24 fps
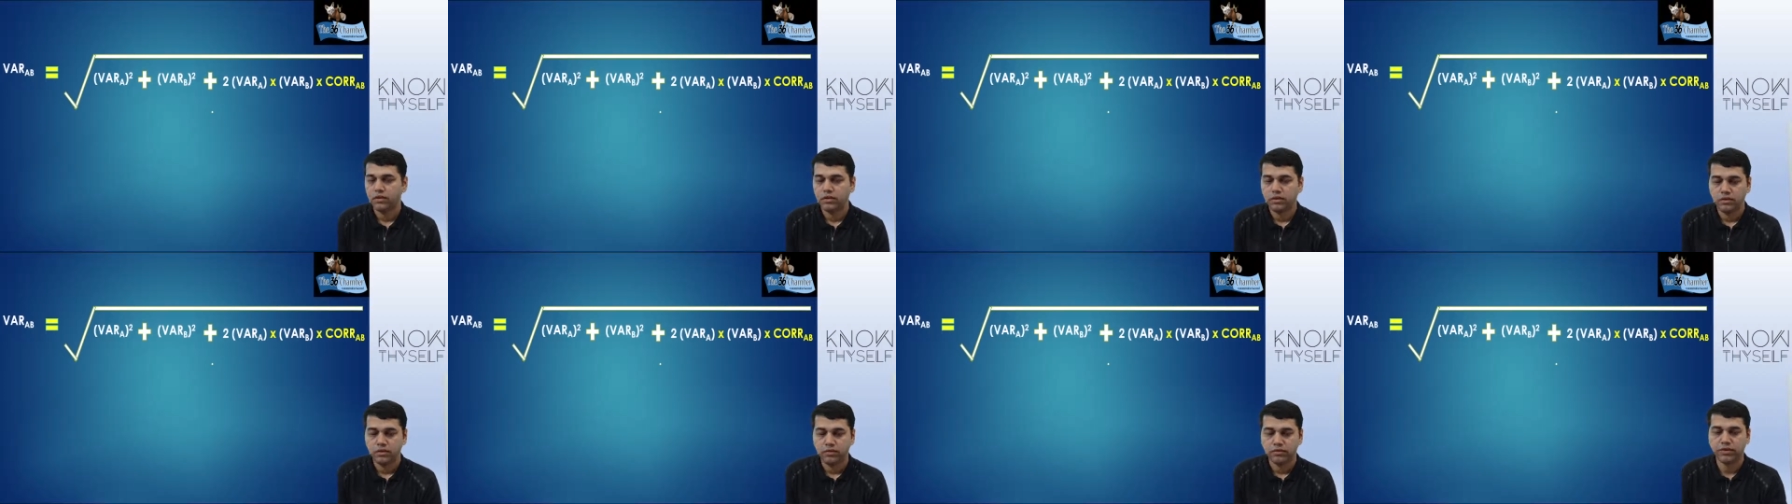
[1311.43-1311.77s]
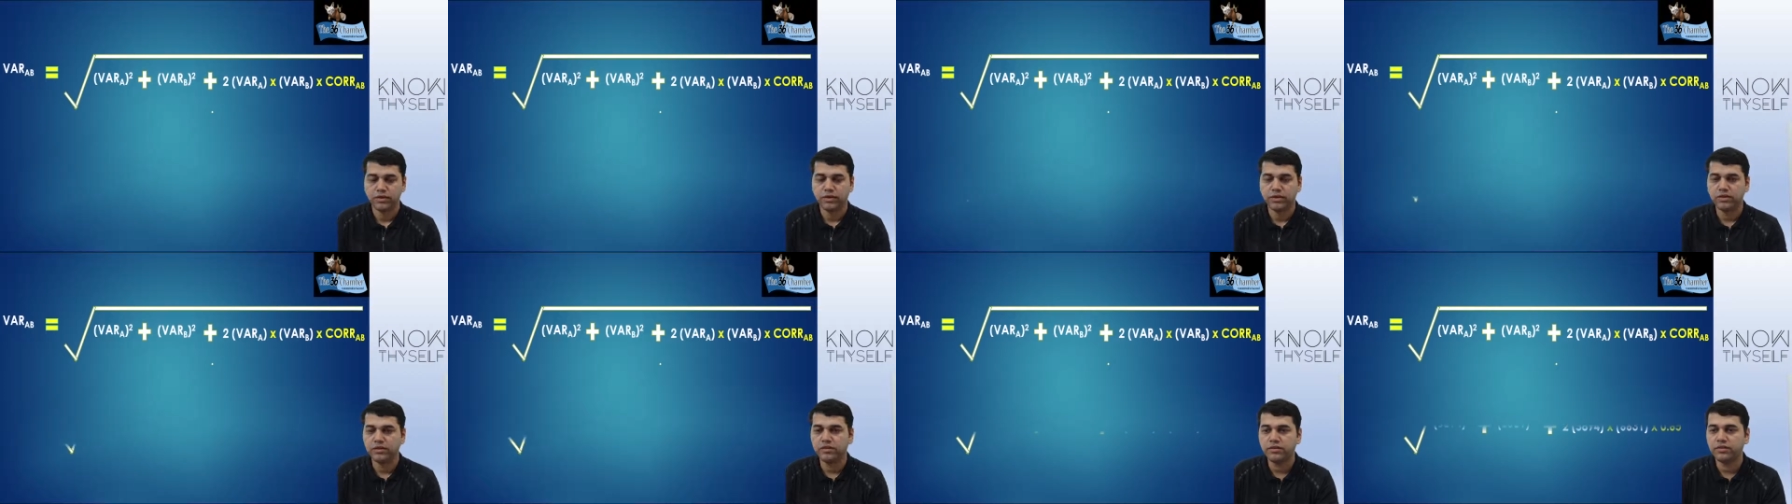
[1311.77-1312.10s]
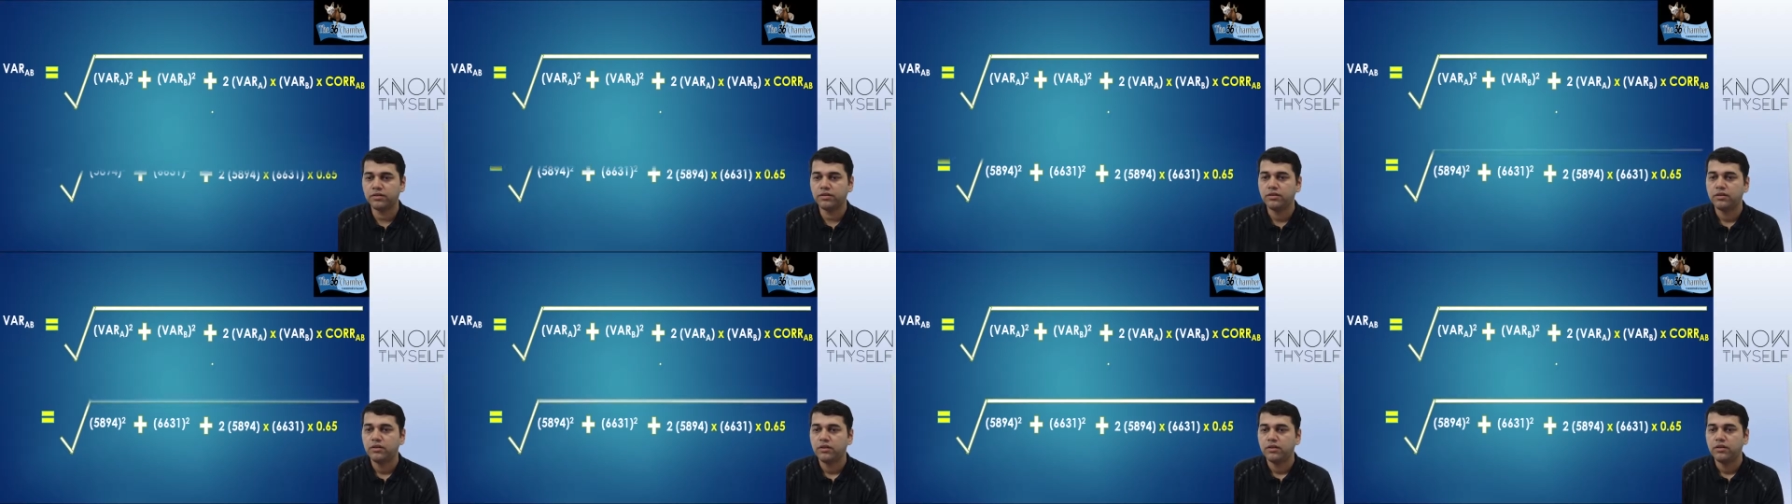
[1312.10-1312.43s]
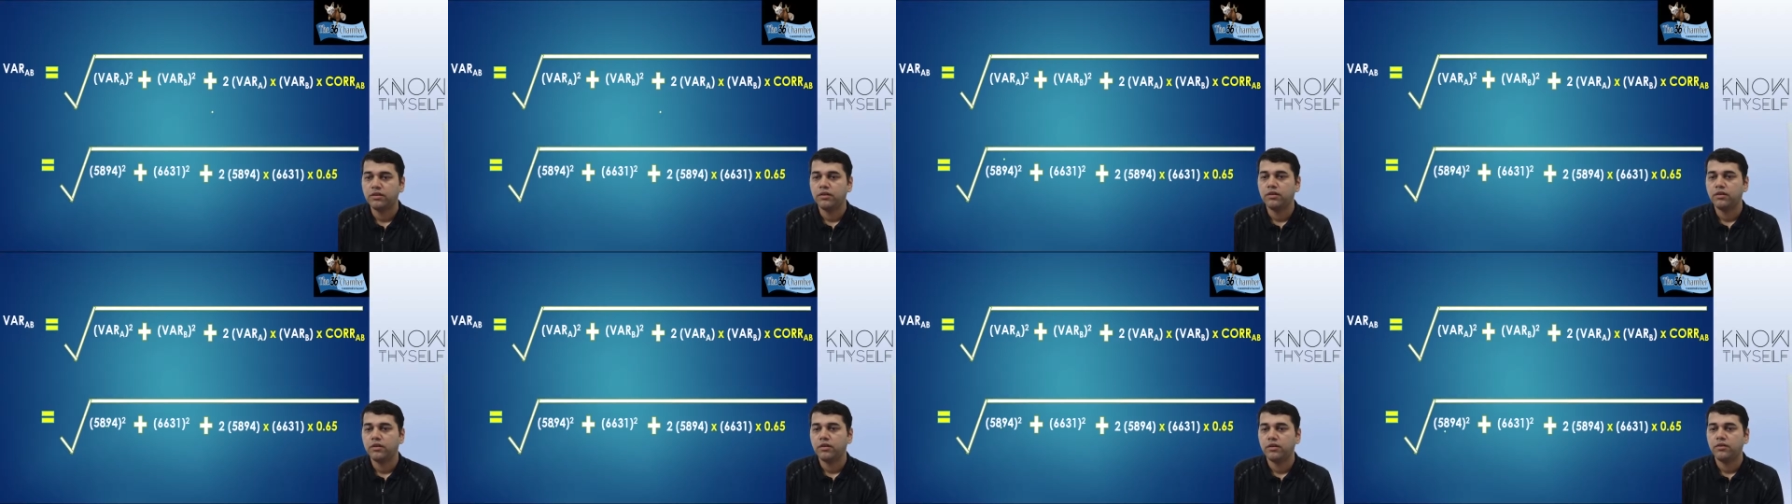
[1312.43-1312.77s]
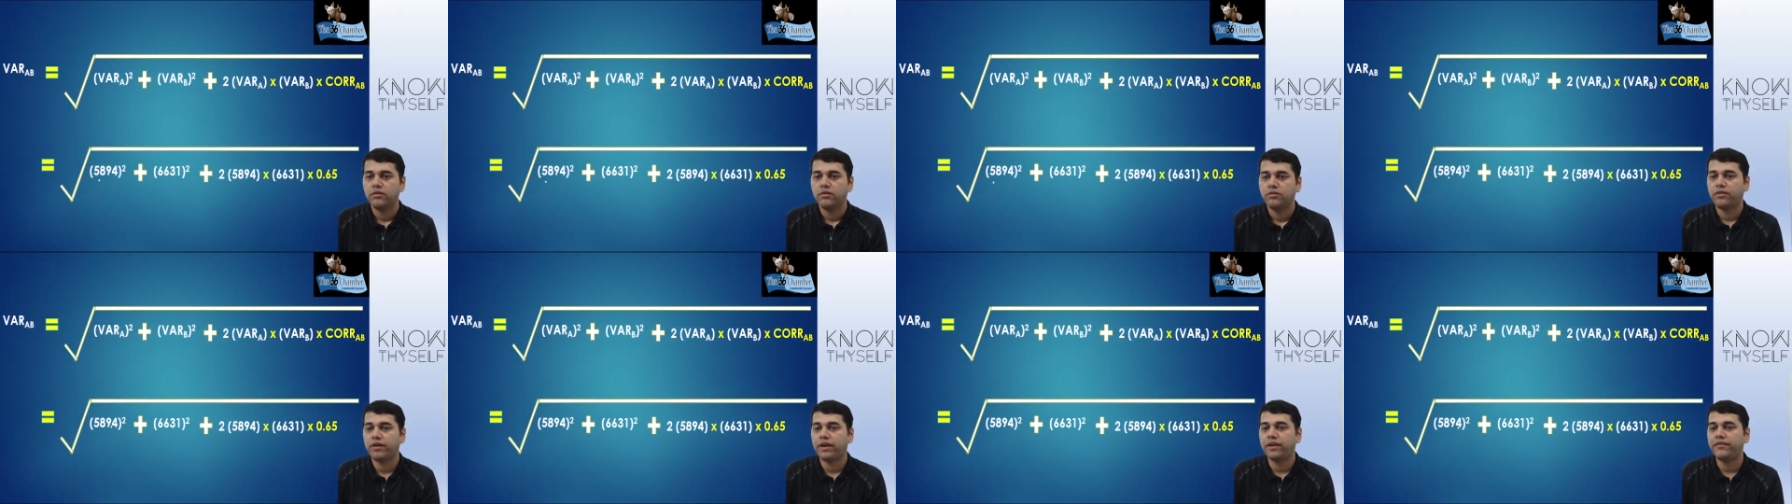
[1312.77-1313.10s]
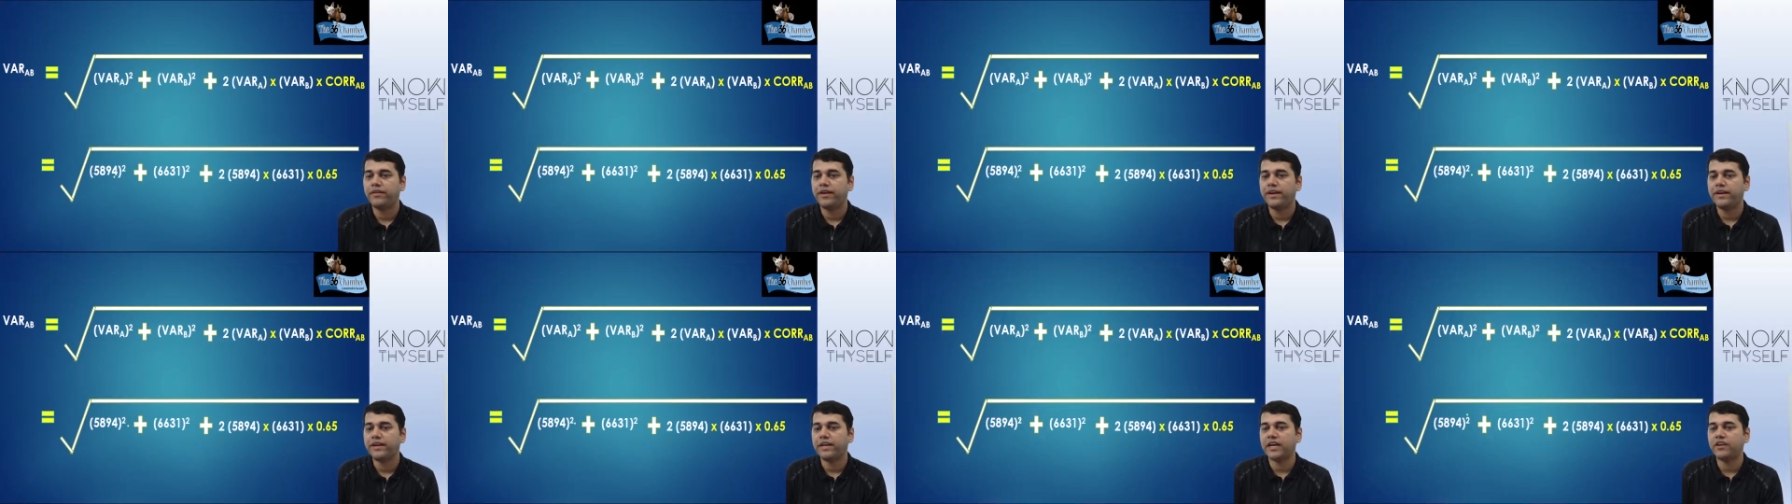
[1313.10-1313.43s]
Which is
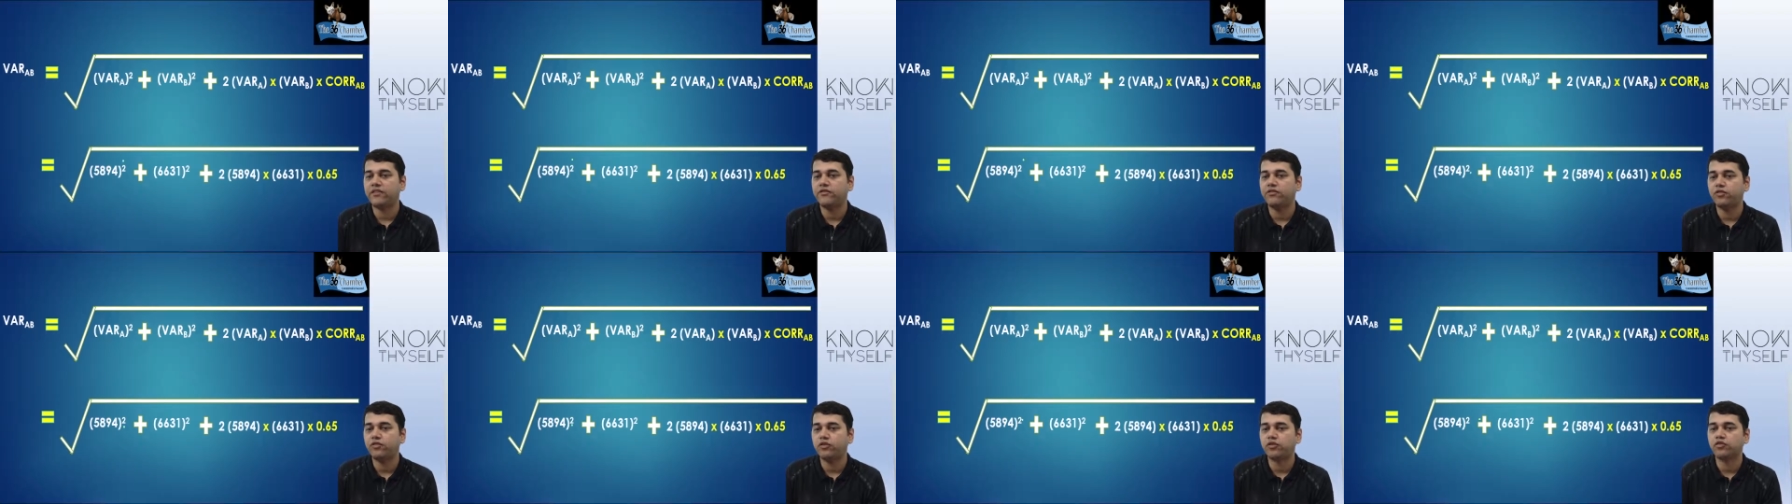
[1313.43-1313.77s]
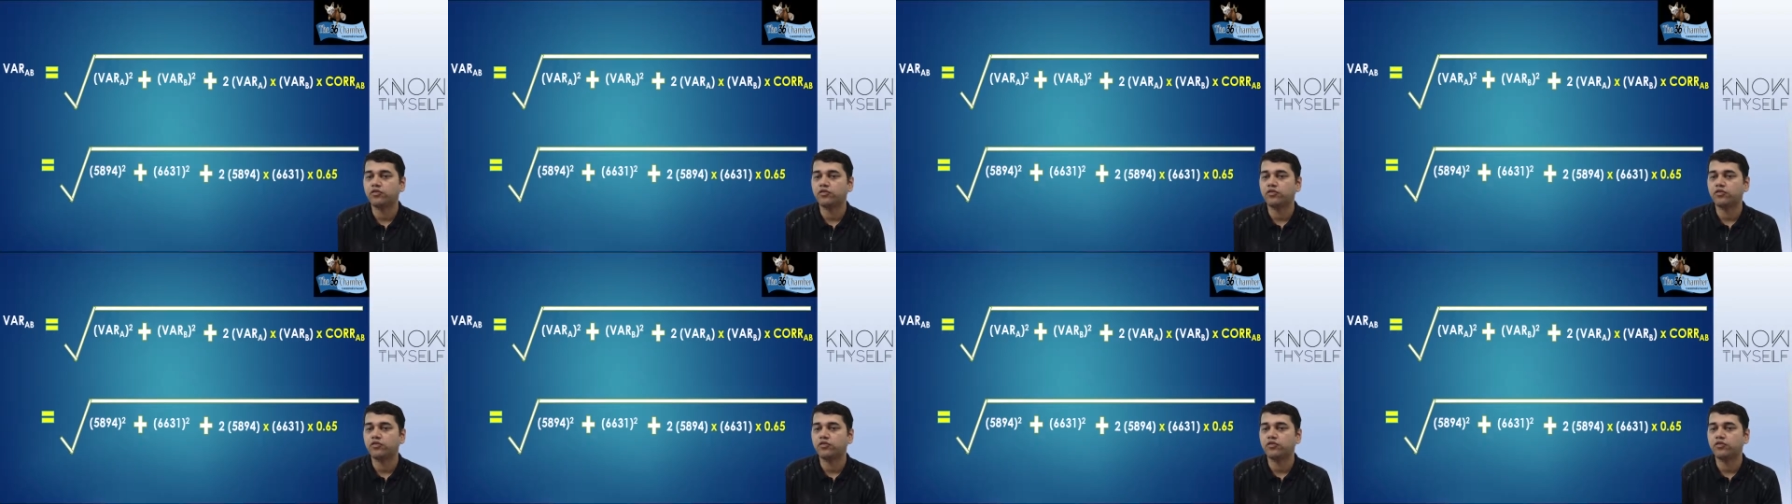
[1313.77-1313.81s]
5894